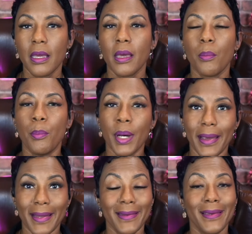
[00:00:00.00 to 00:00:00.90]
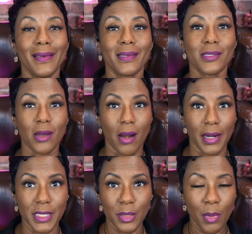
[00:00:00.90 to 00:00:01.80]
But starting
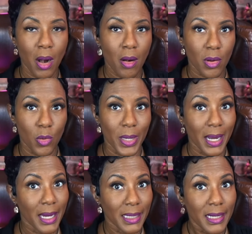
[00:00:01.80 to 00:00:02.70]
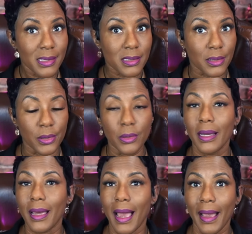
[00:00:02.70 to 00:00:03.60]
tomorrow, when I cancel,
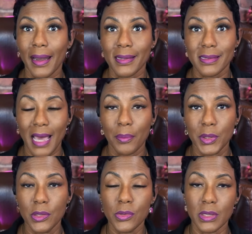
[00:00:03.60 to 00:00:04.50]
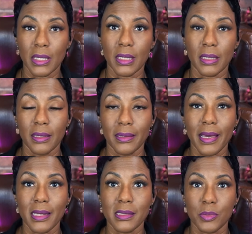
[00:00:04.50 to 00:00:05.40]
I got to stop using
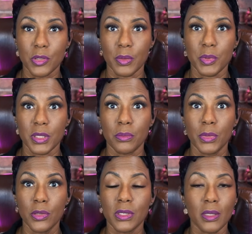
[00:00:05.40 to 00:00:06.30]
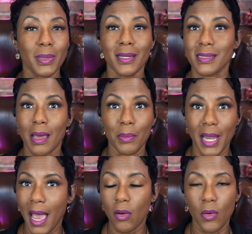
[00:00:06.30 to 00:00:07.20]
that subscription music because I'm
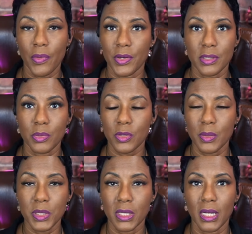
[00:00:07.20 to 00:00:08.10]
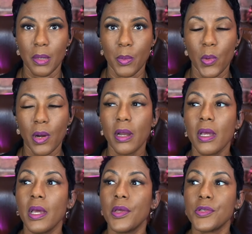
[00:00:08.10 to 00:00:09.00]
not on their subscription anymore.
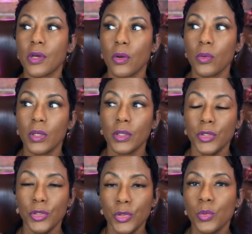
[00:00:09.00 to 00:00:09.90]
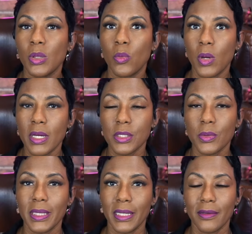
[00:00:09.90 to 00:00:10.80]
So you will want to,
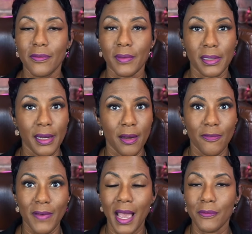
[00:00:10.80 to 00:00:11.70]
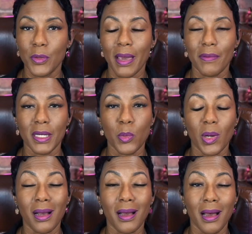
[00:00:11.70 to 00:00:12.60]
again, clarify if you have any more
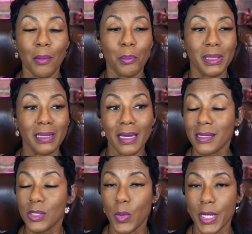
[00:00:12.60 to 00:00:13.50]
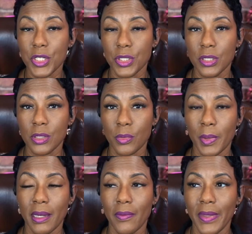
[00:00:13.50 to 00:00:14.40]
complex questions
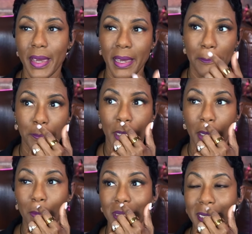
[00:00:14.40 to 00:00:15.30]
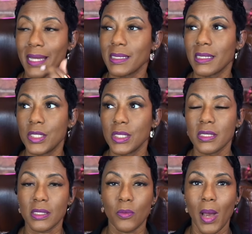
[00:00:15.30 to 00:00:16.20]
around that. But that's the gist
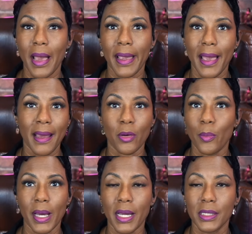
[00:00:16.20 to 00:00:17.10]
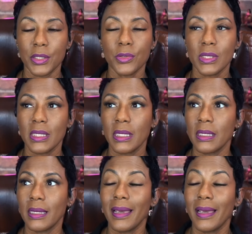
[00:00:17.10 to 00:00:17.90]
of why I don't mind using it.